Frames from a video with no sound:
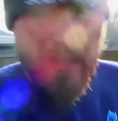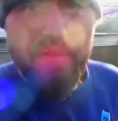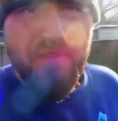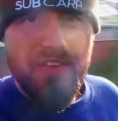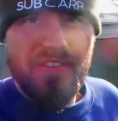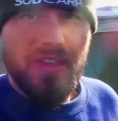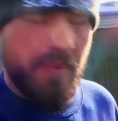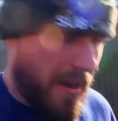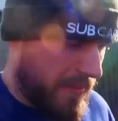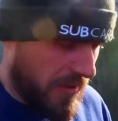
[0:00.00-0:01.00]
to be over
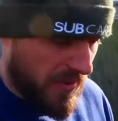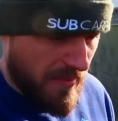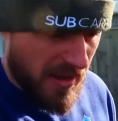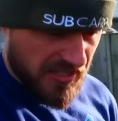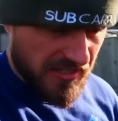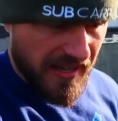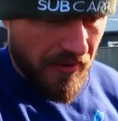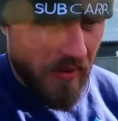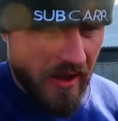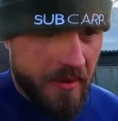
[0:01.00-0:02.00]
£50, I would imagine,
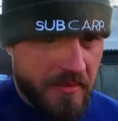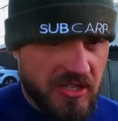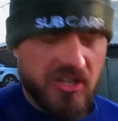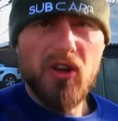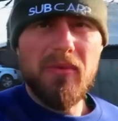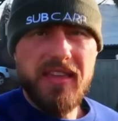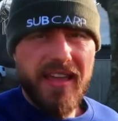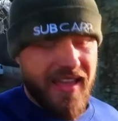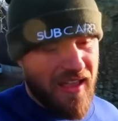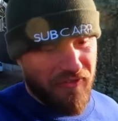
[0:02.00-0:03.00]
now, this time of
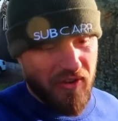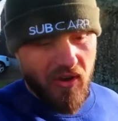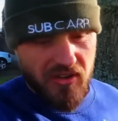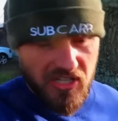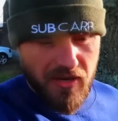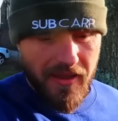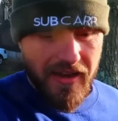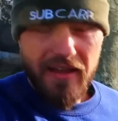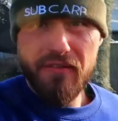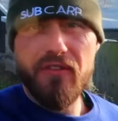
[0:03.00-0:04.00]
year. If not, it's going to be
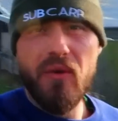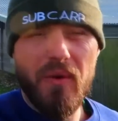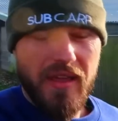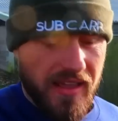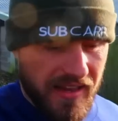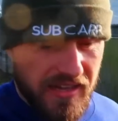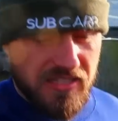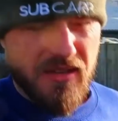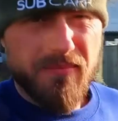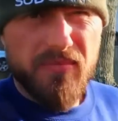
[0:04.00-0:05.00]
a late 40, and
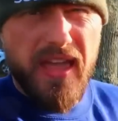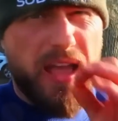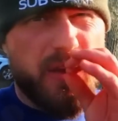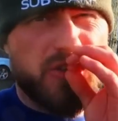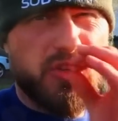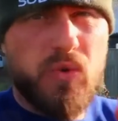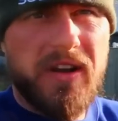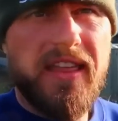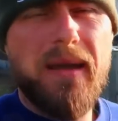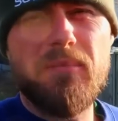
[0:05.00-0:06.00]
it's just
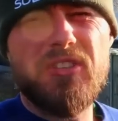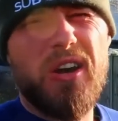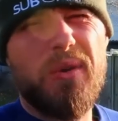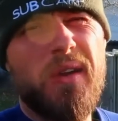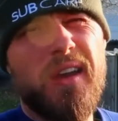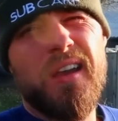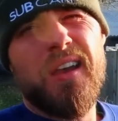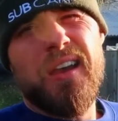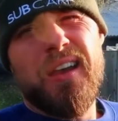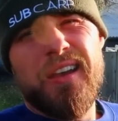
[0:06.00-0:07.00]
one of them. So
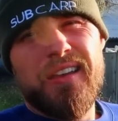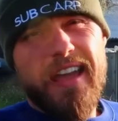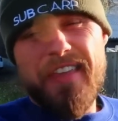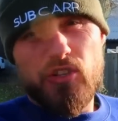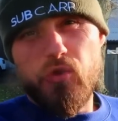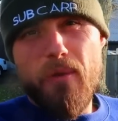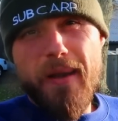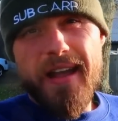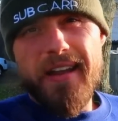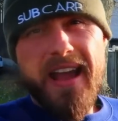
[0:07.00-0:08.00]
yeah, that's where
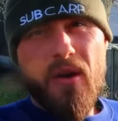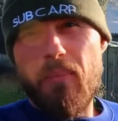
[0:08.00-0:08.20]
I'm at now.